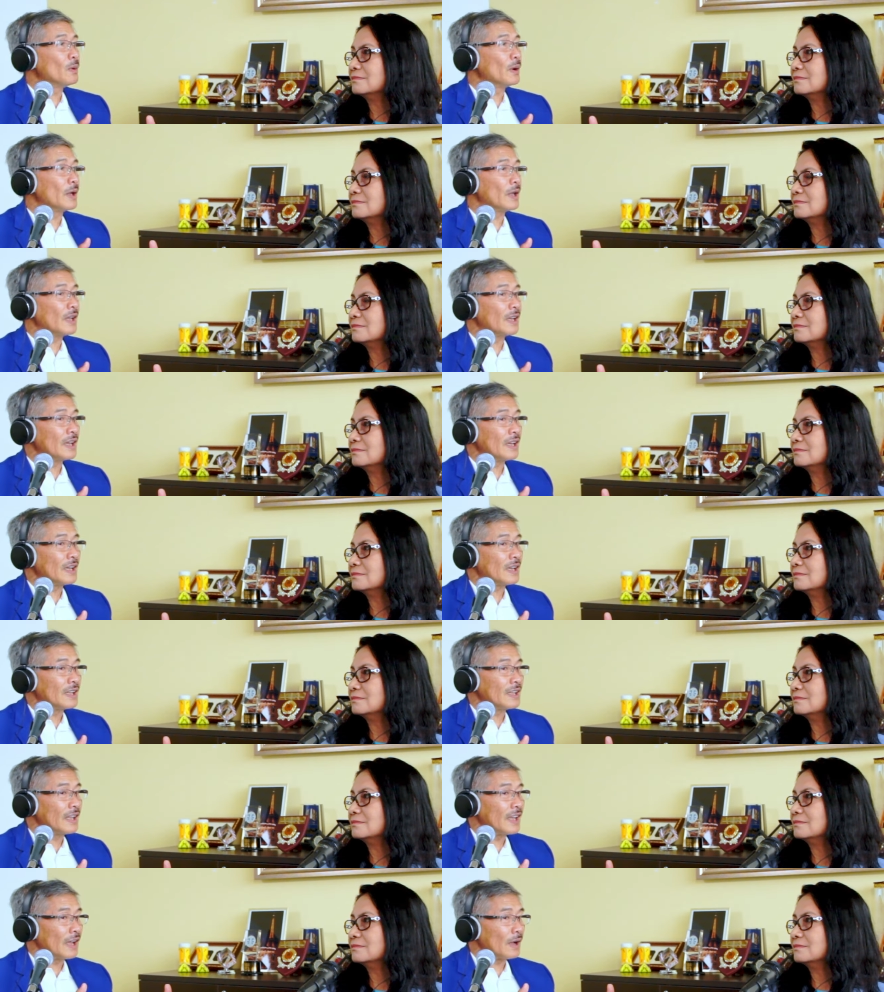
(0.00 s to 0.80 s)

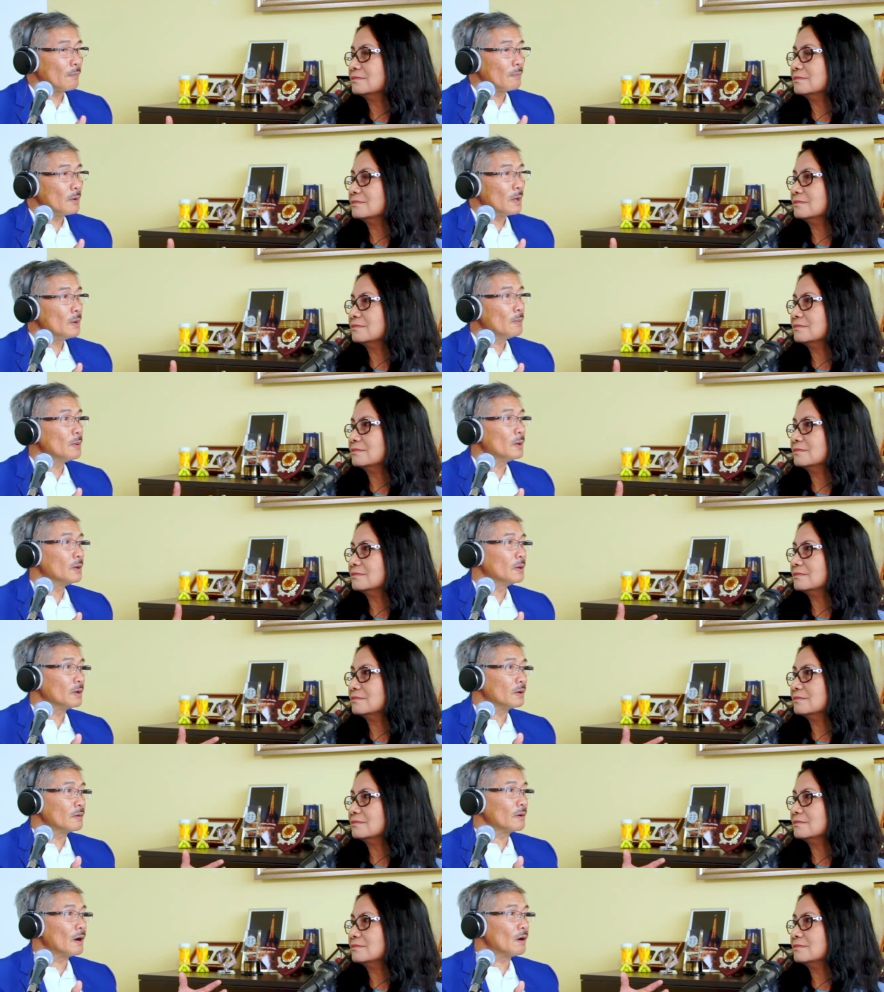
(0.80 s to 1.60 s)
Speaker 1: where there are
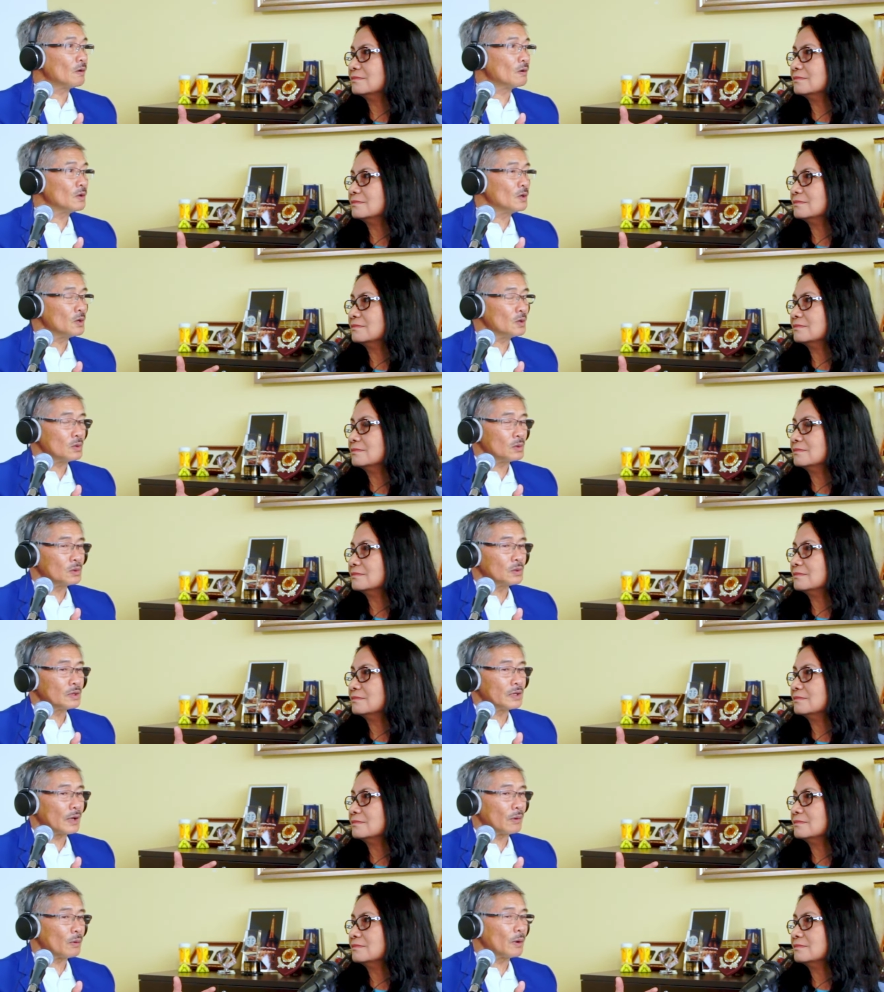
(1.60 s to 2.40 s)
people around you
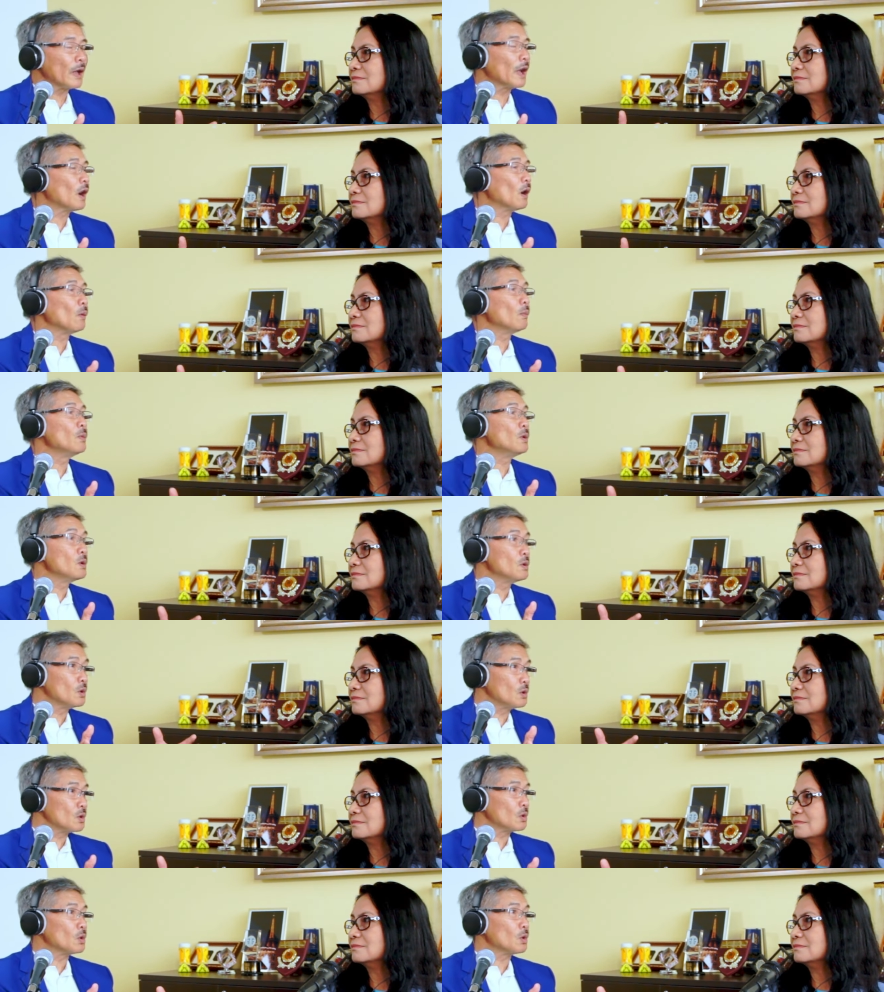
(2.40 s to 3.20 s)
that will help you
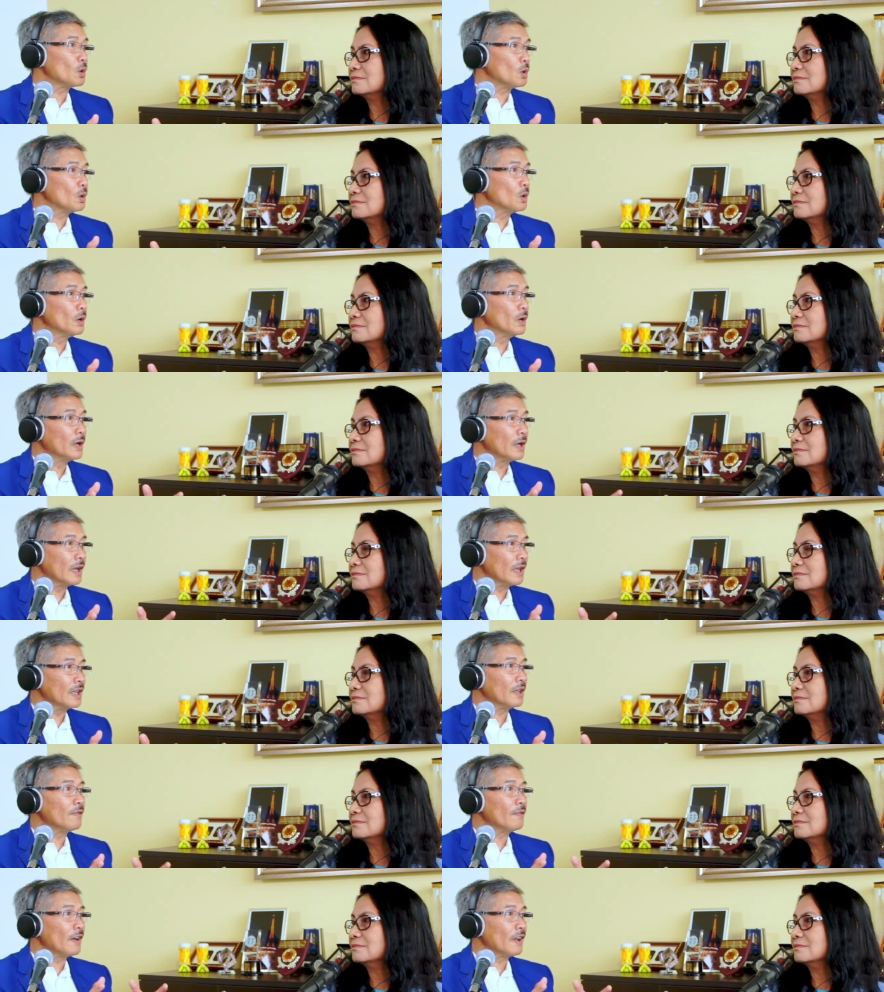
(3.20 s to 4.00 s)
grow
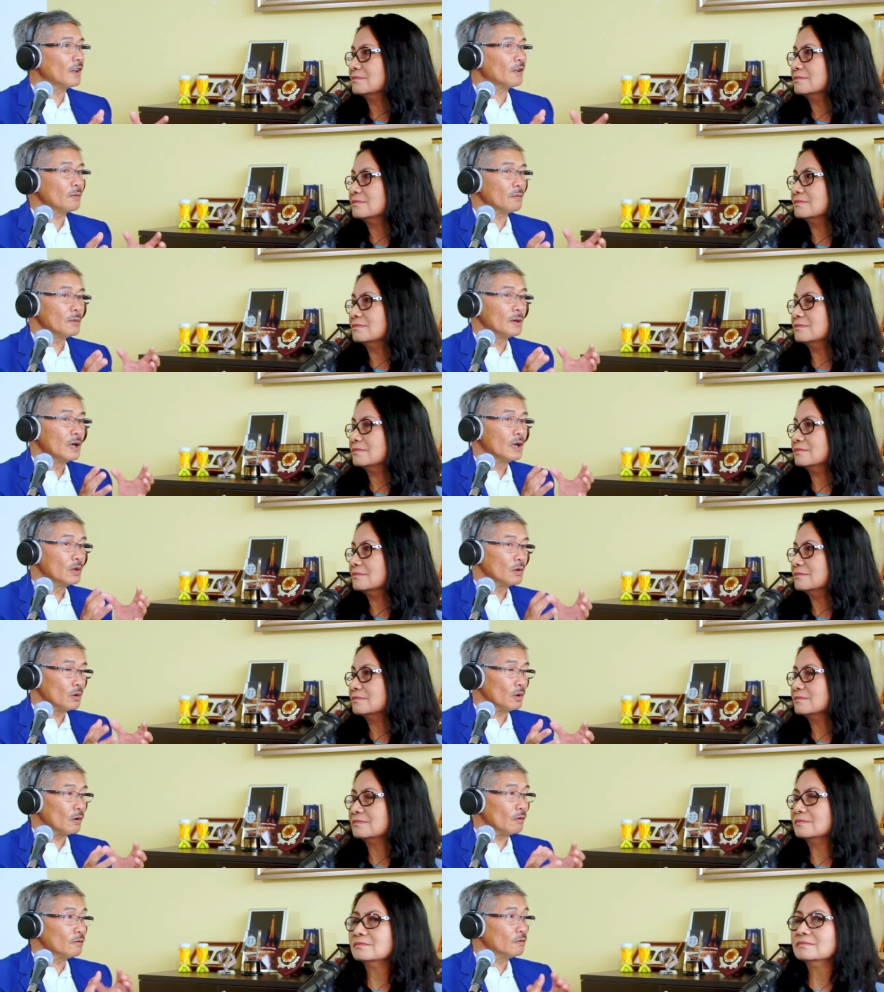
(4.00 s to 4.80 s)
and develop
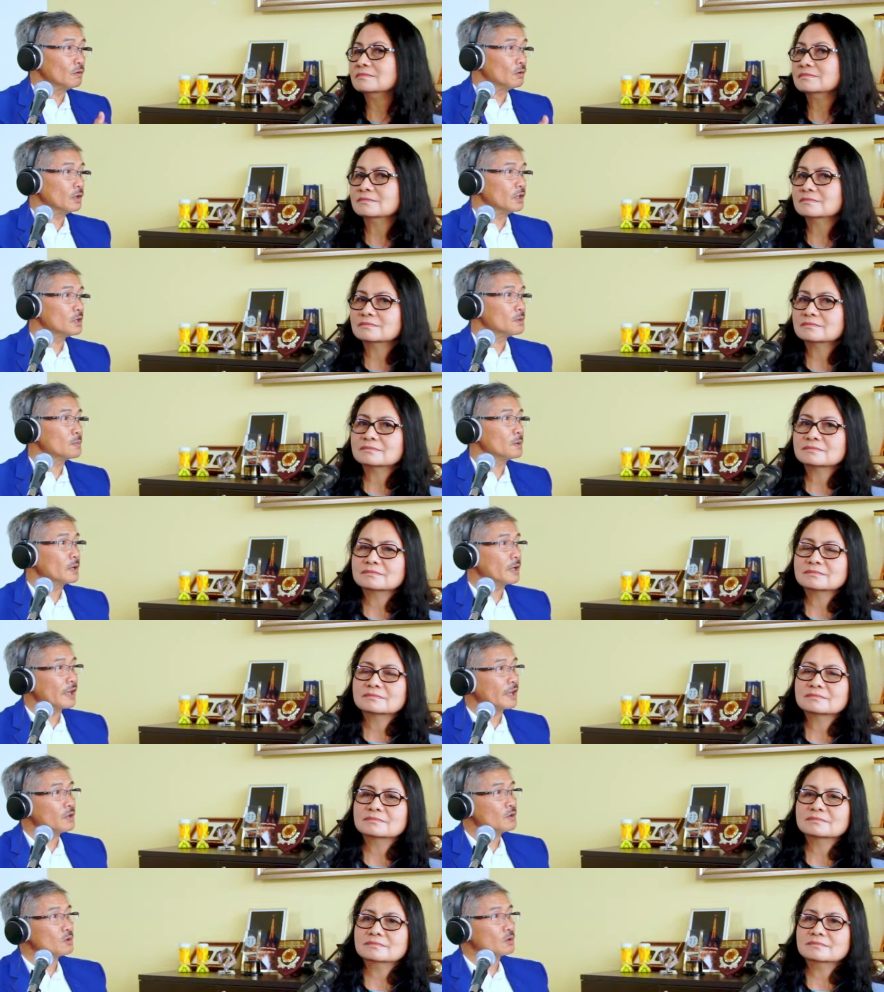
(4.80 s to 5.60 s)
to your fullest
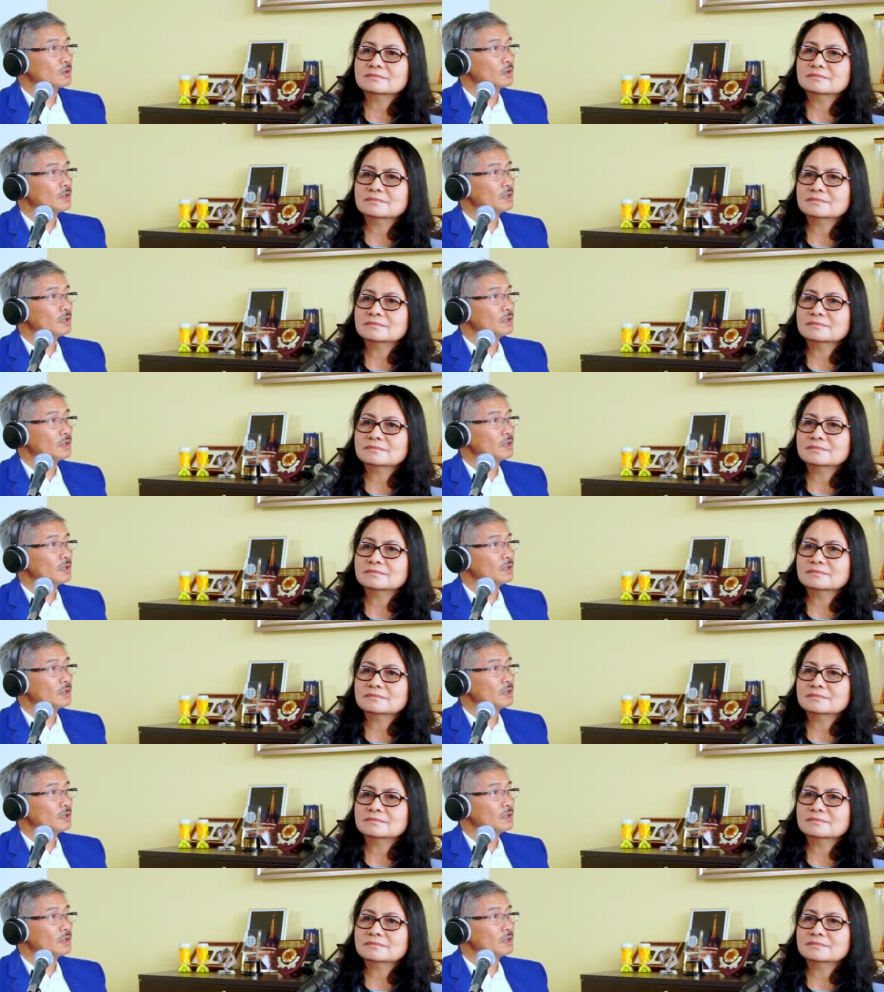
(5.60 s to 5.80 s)
potential?